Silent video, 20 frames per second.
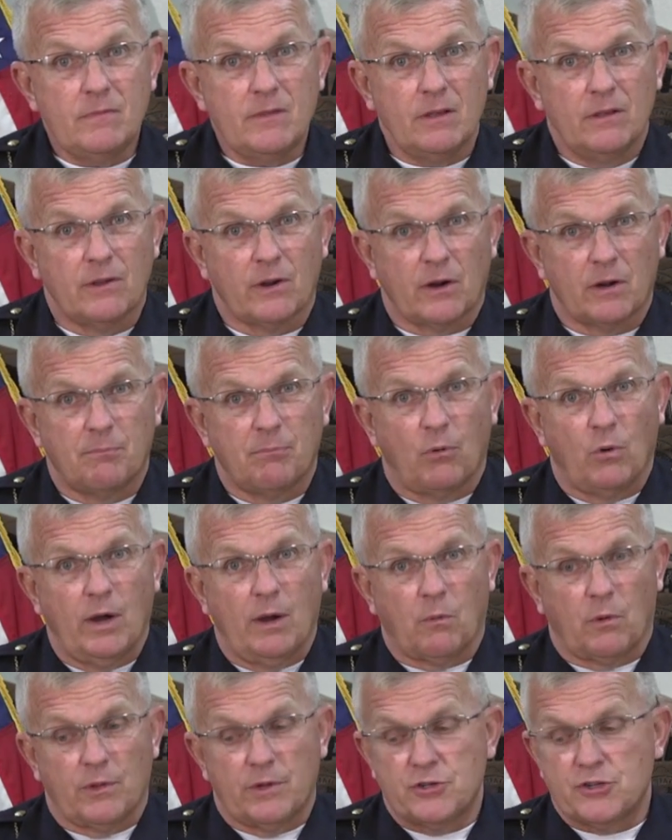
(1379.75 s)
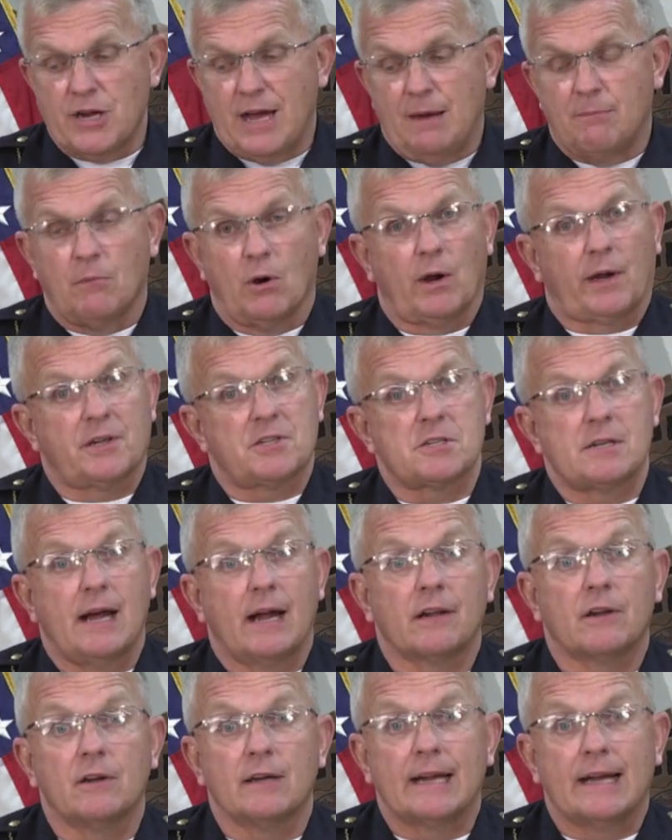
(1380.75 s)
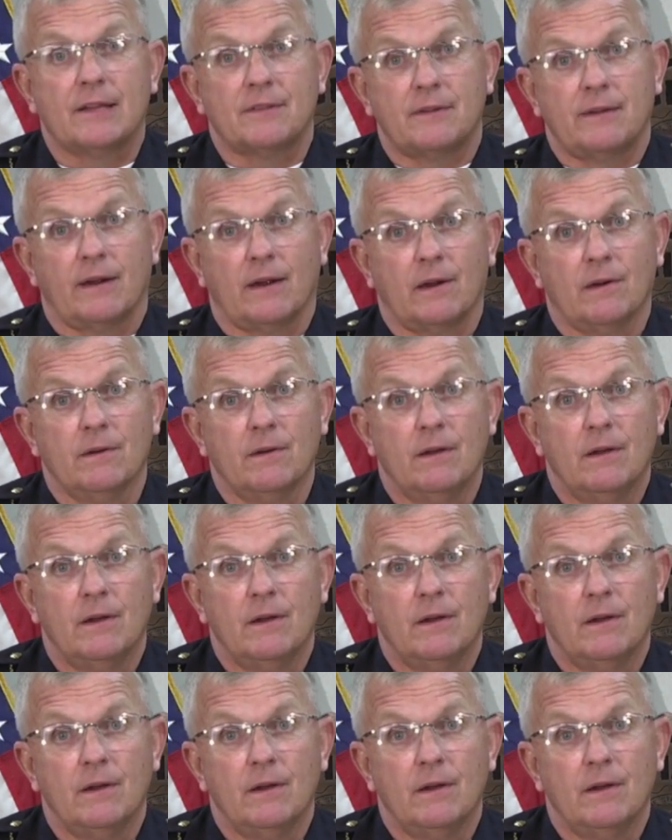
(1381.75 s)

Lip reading: They're at a point where the job market's not good out there,